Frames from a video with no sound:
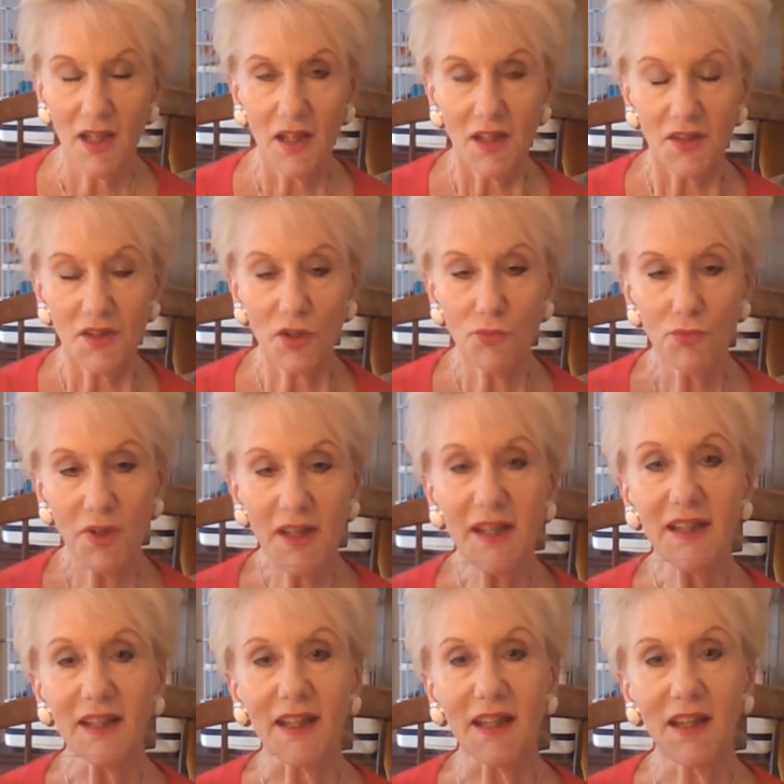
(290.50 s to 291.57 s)
So
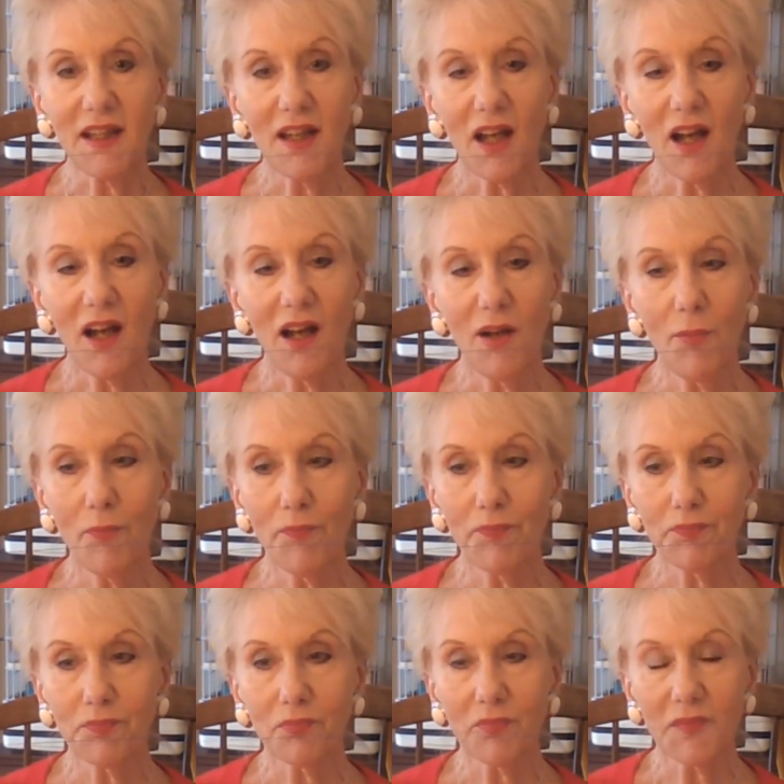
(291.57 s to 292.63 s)
really,
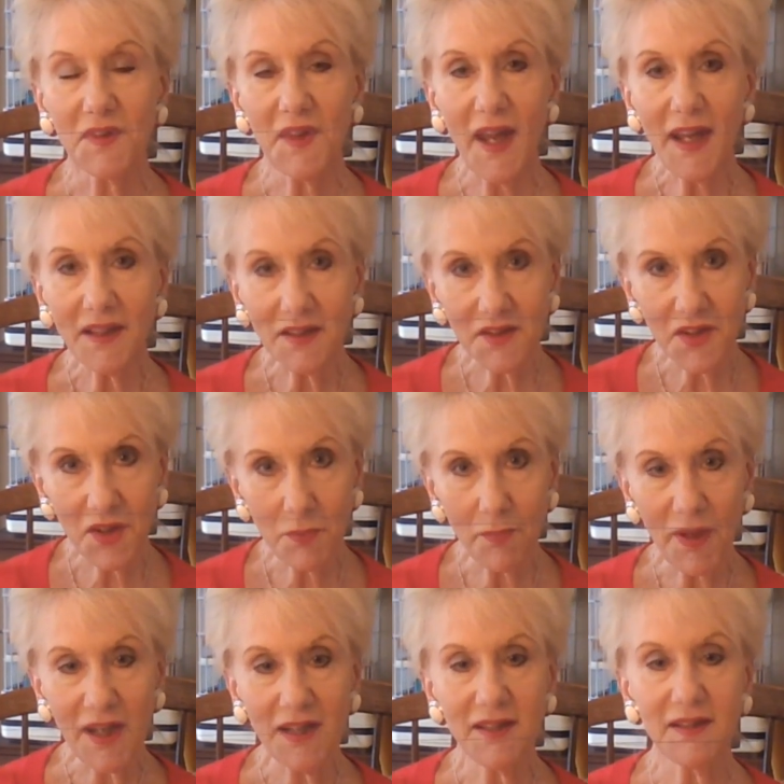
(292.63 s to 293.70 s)
that's the
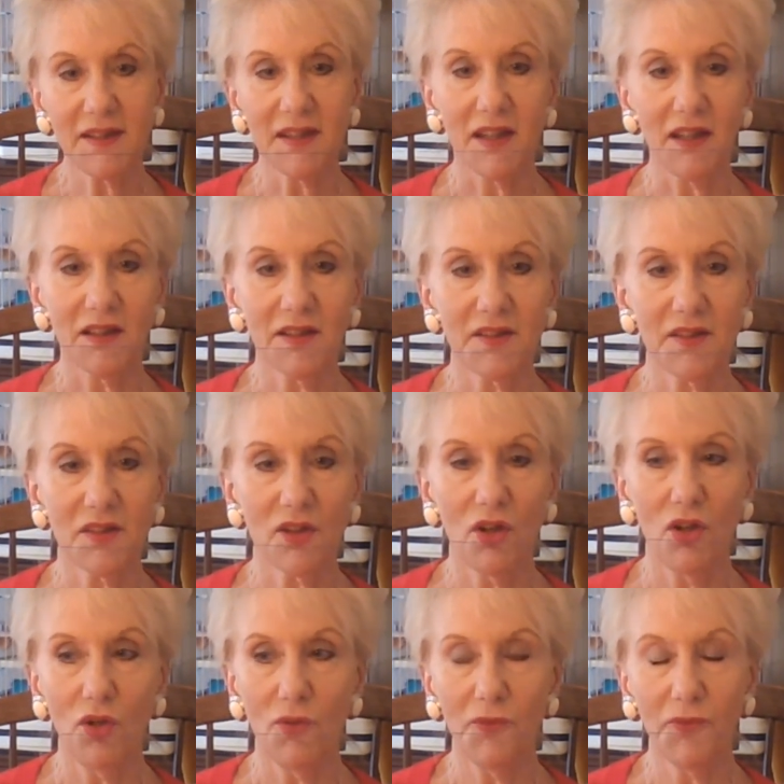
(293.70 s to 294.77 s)
basics
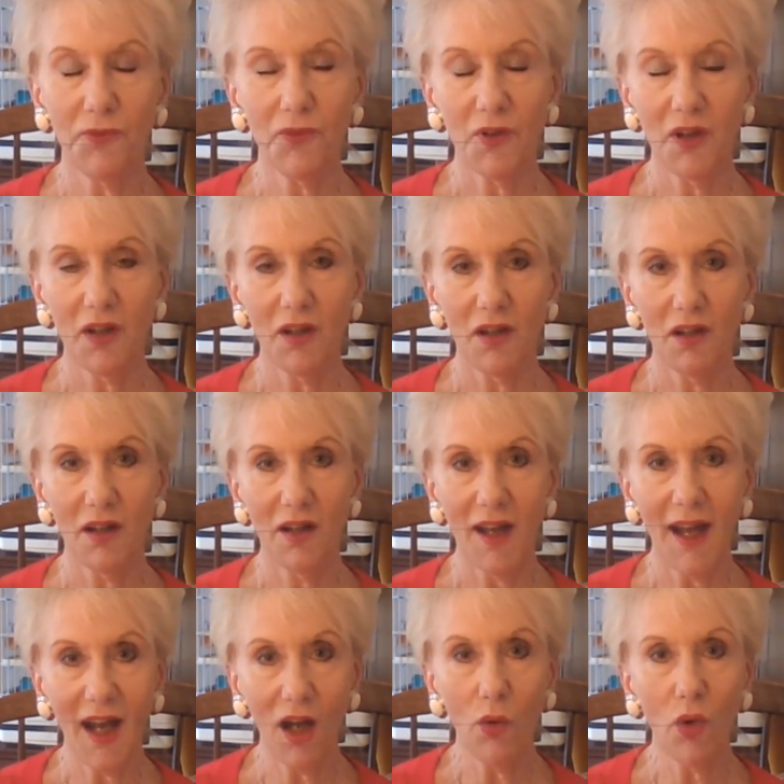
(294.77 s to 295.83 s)
of
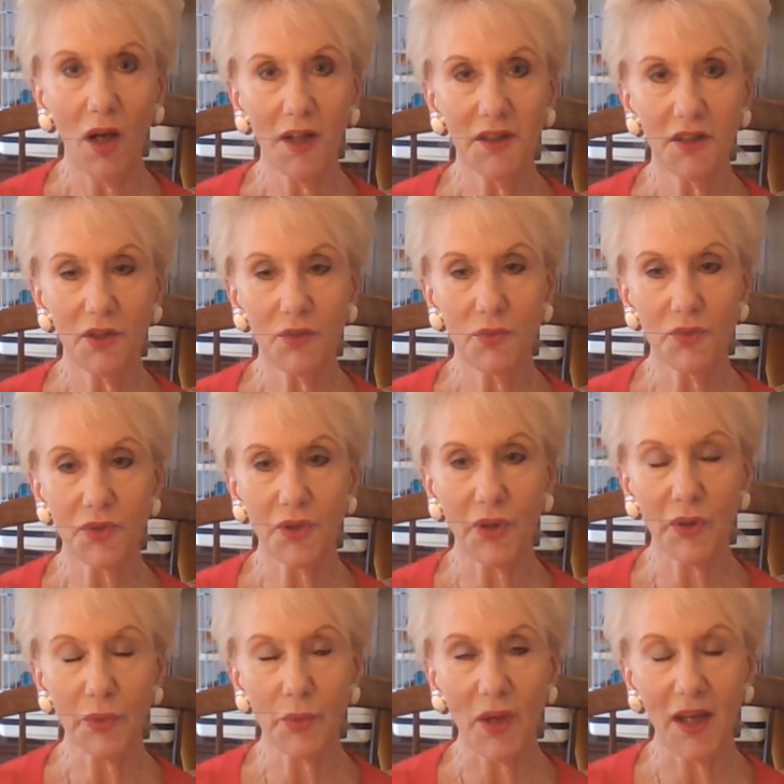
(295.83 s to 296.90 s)
how I use the
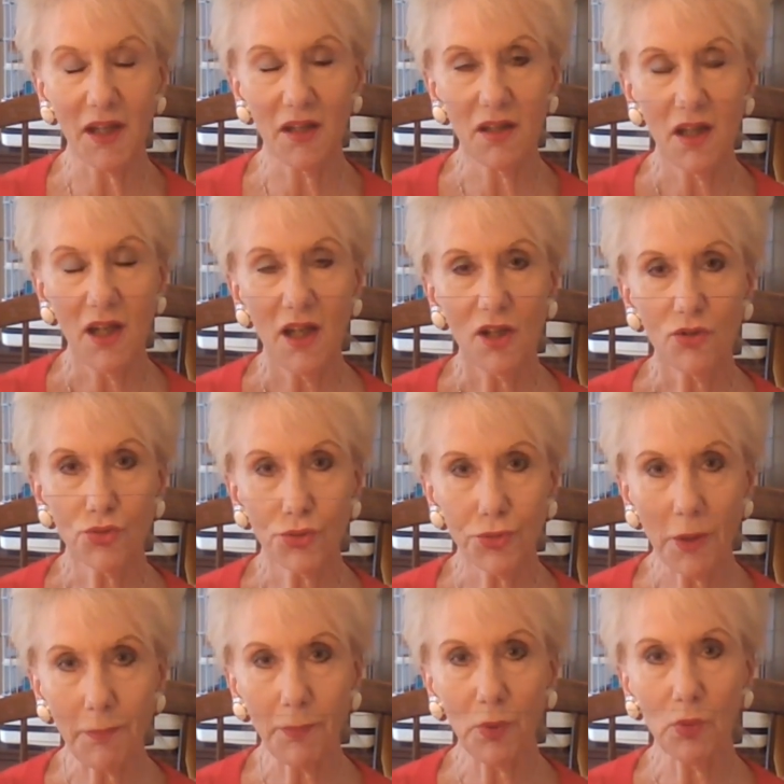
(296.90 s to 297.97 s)
thread,
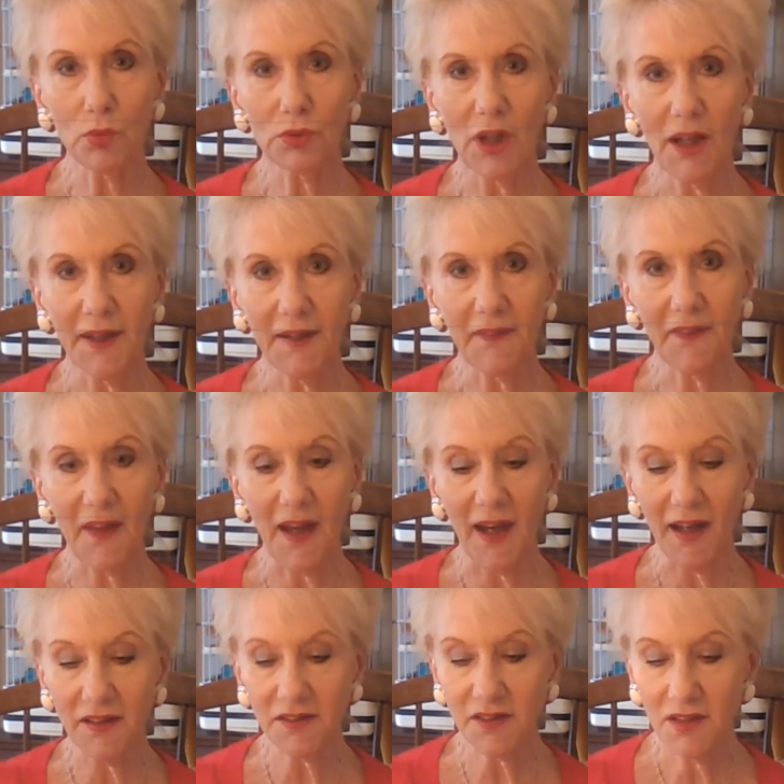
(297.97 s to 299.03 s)
triple like
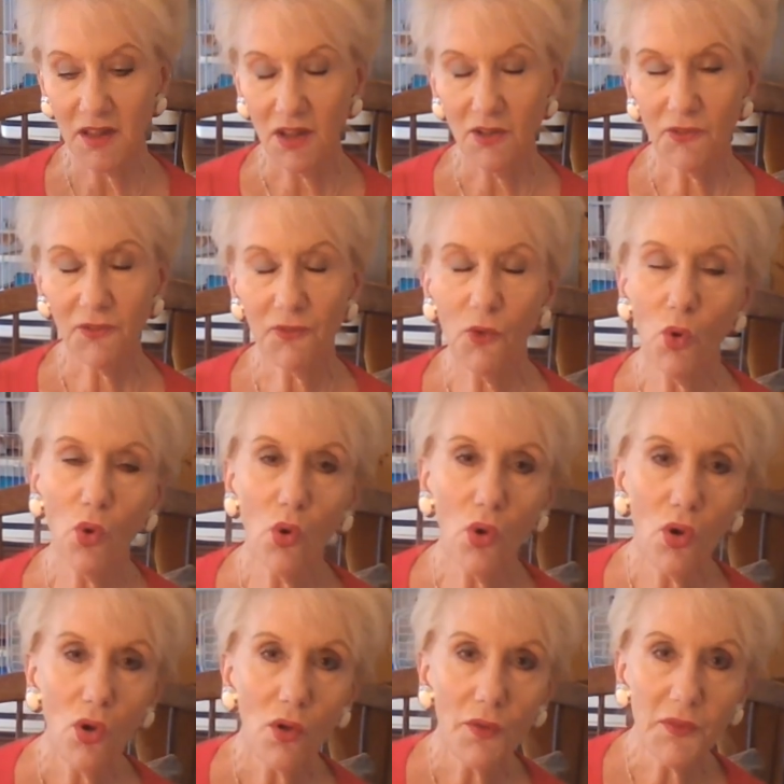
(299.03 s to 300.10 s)
that
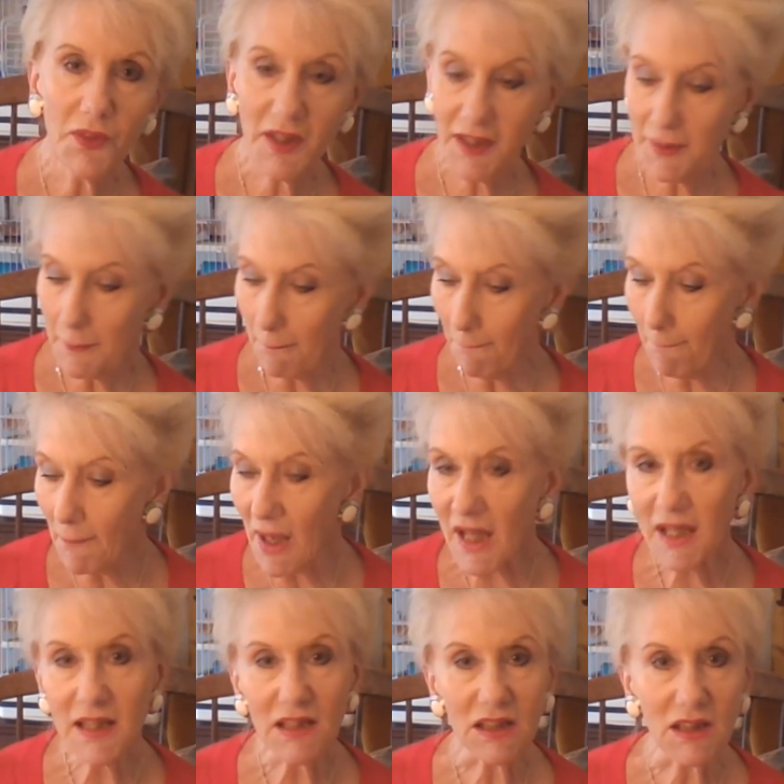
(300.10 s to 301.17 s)
for the
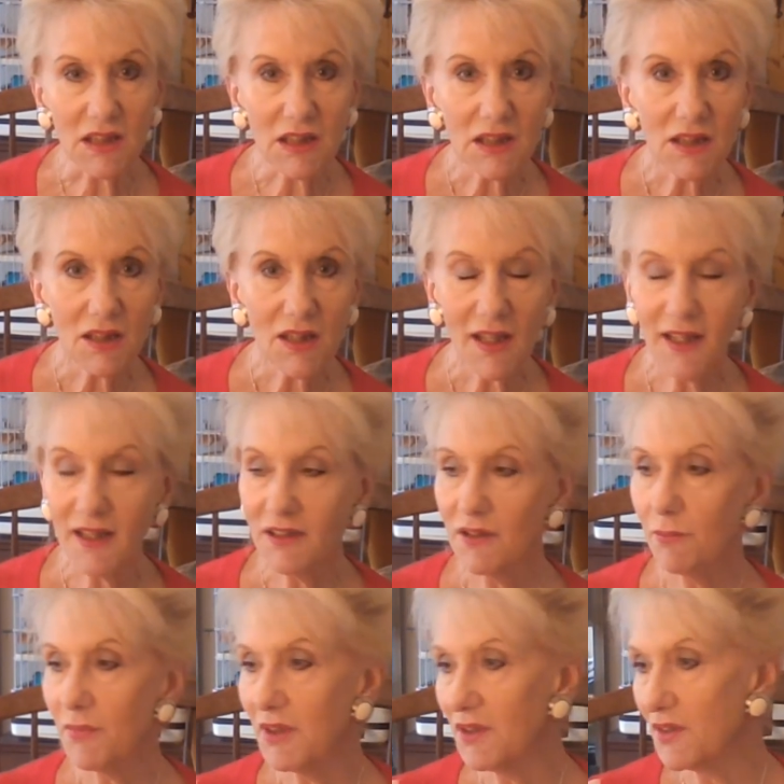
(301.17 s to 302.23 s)
main
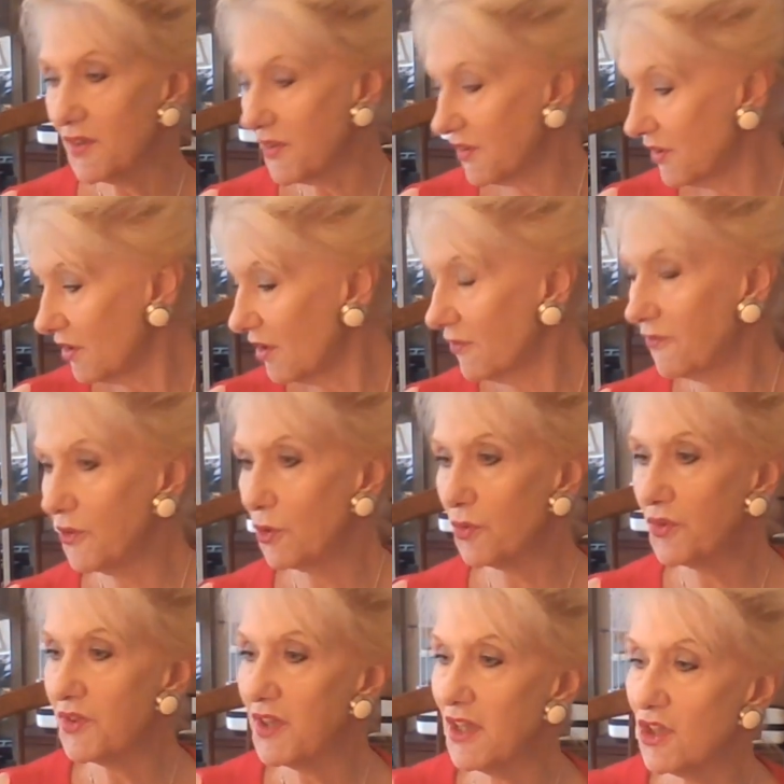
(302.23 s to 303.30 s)
elements of your
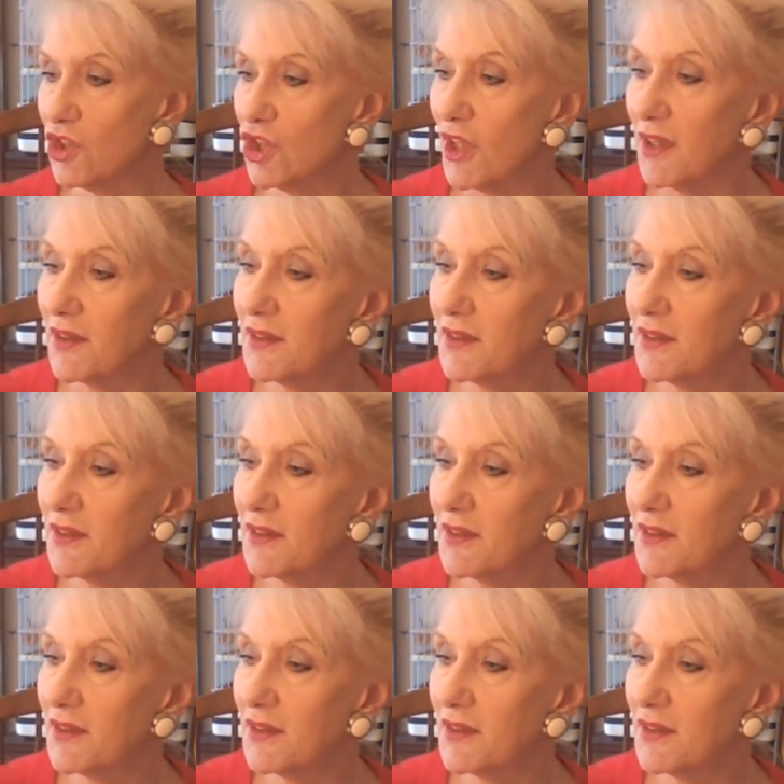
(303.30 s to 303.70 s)
stitching.